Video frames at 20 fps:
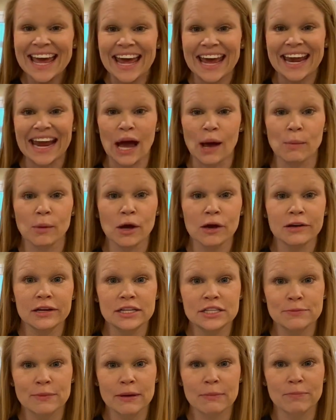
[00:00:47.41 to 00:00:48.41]
and I'm going
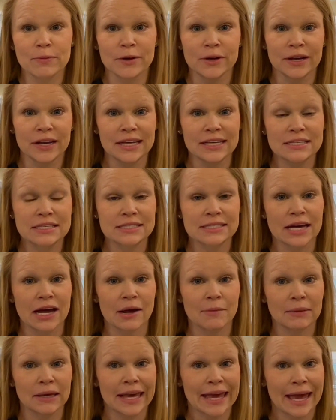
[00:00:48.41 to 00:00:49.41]
to be putting
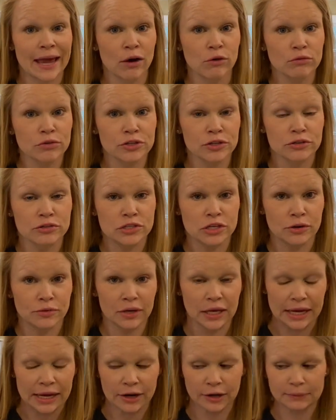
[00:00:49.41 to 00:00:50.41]
some counters on
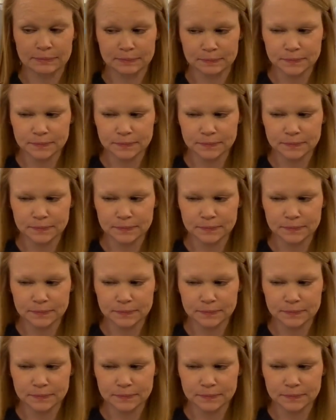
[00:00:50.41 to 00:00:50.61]
here.